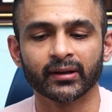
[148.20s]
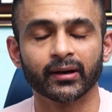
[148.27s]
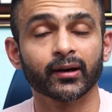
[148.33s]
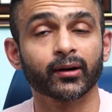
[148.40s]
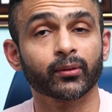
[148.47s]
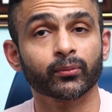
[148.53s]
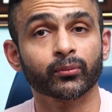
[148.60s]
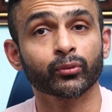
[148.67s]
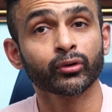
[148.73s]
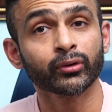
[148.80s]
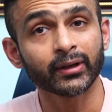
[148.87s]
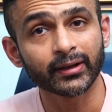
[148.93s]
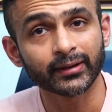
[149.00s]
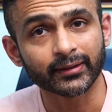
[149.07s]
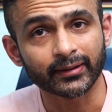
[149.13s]
Uh,
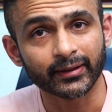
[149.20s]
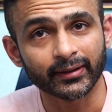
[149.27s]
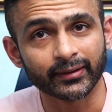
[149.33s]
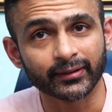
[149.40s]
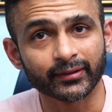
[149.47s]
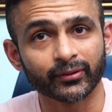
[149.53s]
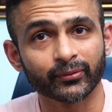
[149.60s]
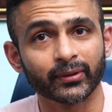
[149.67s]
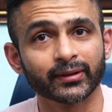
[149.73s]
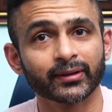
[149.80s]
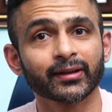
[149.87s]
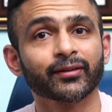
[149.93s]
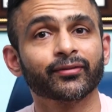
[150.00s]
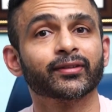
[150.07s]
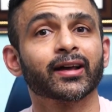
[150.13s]
Moonada condition one,
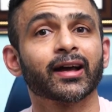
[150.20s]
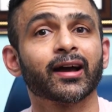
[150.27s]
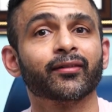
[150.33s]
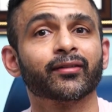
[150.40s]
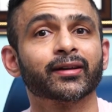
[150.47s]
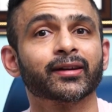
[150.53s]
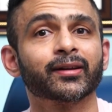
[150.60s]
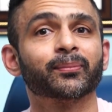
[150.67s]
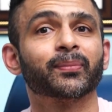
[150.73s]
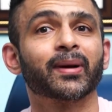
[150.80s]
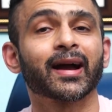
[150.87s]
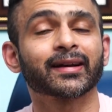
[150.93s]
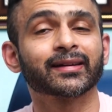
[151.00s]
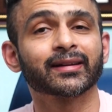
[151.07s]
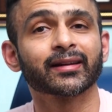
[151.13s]
if they have any
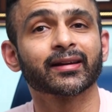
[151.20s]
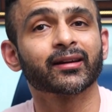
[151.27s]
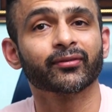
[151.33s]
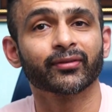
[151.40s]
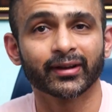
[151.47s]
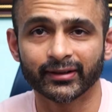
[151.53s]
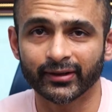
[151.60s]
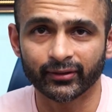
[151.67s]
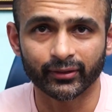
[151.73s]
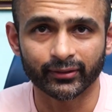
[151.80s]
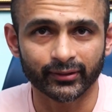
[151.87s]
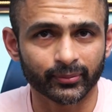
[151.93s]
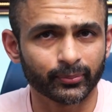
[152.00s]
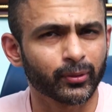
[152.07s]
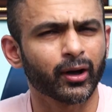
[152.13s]
bacterial
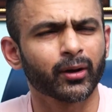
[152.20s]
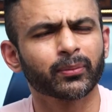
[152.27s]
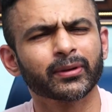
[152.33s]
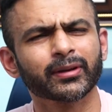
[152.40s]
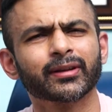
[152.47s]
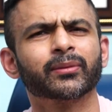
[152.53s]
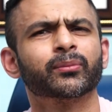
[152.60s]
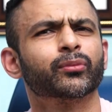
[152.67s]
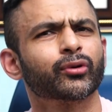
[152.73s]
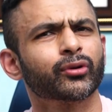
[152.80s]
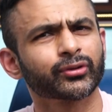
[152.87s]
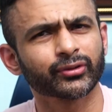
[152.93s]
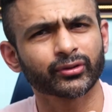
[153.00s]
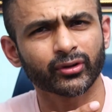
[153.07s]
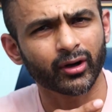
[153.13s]
vaginosis, probably the
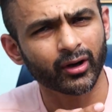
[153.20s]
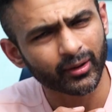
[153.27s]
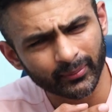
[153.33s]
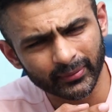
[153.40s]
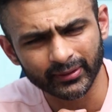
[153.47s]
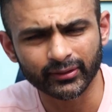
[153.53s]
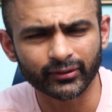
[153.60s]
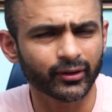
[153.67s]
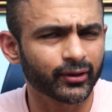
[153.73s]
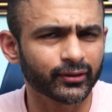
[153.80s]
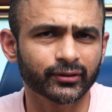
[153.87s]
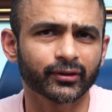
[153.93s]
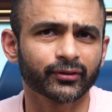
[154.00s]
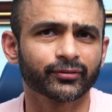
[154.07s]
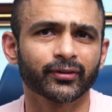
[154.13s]
most common
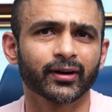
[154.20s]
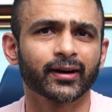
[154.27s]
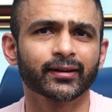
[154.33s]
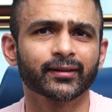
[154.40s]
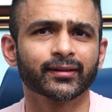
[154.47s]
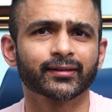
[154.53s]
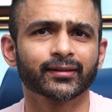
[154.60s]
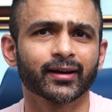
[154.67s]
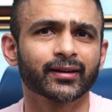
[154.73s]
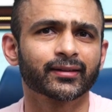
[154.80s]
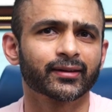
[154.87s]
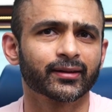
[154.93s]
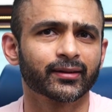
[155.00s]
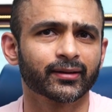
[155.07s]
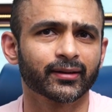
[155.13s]
cause of white discharge
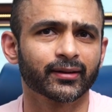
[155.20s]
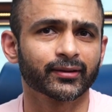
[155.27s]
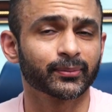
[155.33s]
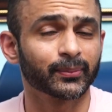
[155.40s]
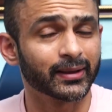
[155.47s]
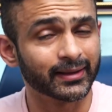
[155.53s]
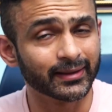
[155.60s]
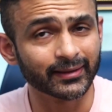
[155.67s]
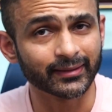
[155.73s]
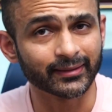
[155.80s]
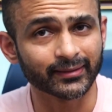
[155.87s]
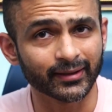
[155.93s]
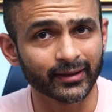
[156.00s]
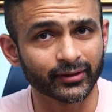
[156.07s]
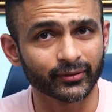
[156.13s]
and uh, smelly
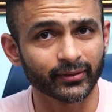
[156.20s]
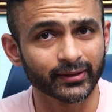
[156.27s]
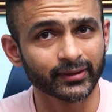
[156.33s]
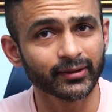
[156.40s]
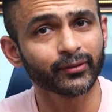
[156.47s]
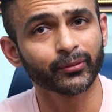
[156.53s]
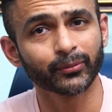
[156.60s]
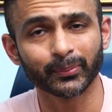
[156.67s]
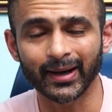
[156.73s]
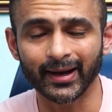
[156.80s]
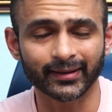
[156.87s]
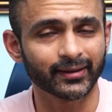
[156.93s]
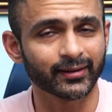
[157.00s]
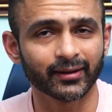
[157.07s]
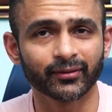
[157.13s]
discharge one,
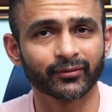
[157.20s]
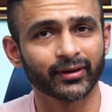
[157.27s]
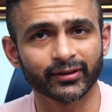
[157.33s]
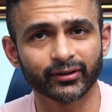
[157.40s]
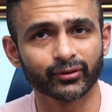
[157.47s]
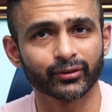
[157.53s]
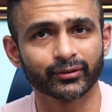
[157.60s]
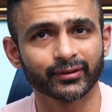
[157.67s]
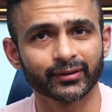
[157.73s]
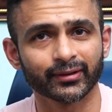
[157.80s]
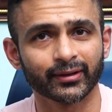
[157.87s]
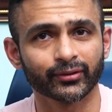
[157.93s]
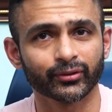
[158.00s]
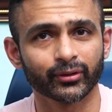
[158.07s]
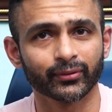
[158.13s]
bacterial vaginosis
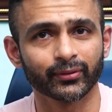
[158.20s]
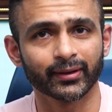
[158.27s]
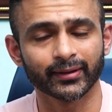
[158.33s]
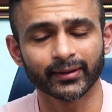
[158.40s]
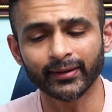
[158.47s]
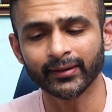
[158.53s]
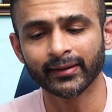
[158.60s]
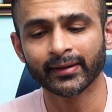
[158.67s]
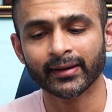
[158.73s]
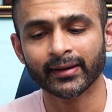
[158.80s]
and solvanga.